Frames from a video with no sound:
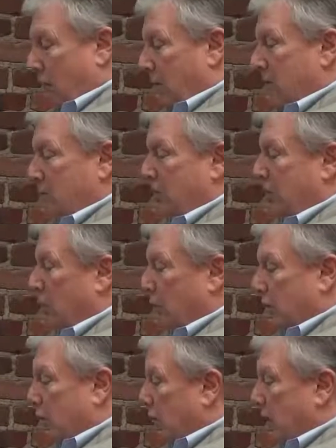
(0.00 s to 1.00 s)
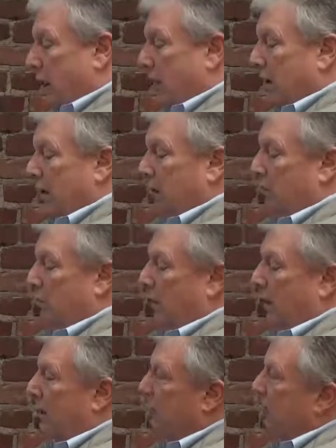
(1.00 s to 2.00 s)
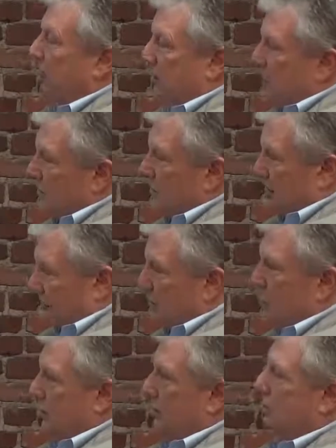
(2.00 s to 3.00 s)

much you've learned regarding the brain fitness connection?